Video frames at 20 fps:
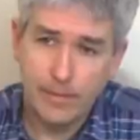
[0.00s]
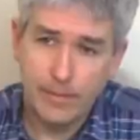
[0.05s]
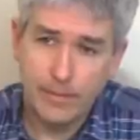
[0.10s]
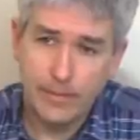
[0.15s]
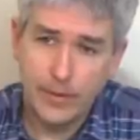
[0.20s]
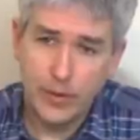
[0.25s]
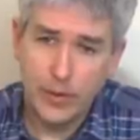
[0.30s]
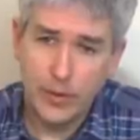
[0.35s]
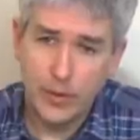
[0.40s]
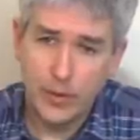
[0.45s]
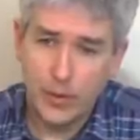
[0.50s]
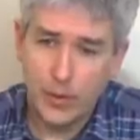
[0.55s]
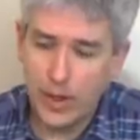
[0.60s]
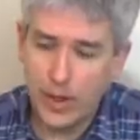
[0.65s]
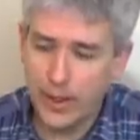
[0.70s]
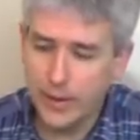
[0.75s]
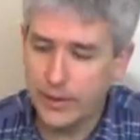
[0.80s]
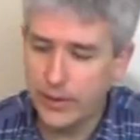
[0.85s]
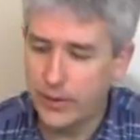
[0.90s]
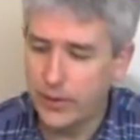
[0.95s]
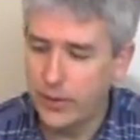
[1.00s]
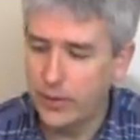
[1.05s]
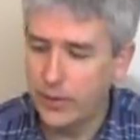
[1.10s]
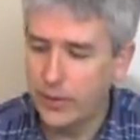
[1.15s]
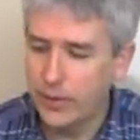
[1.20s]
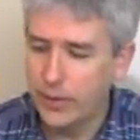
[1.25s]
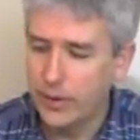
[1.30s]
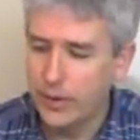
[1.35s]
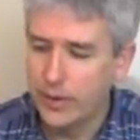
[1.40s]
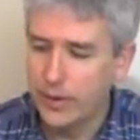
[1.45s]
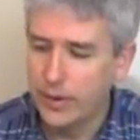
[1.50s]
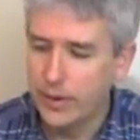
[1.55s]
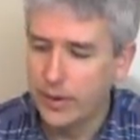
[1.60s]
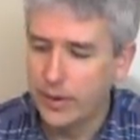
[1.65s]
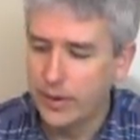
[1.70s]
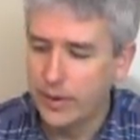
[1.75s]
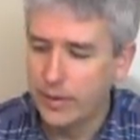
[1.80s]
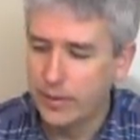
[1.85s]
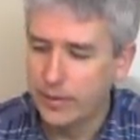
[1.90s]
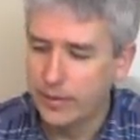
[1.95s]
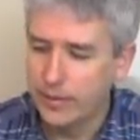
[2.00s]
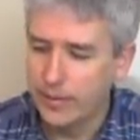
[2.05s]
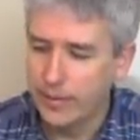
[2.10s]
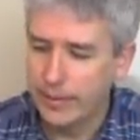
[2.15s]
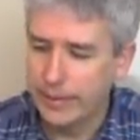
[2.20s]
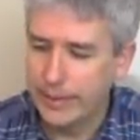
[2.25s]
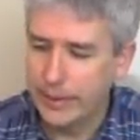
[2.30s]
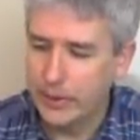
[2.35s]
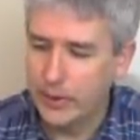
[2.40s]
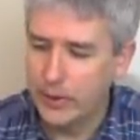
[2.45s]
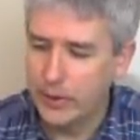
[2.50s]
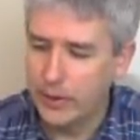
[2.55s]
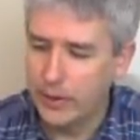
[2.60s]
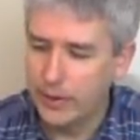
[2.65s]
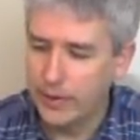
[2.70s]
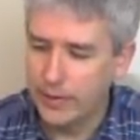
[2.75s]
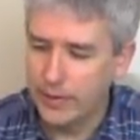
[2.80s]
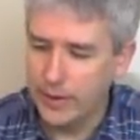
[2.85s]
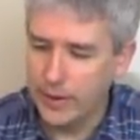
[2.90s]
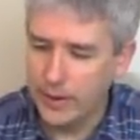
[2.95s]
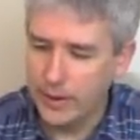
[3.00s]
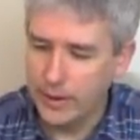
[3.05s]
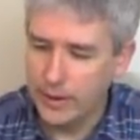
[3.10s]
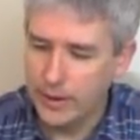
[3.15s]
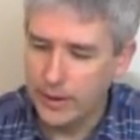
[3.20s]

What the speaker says: you'll want to pull the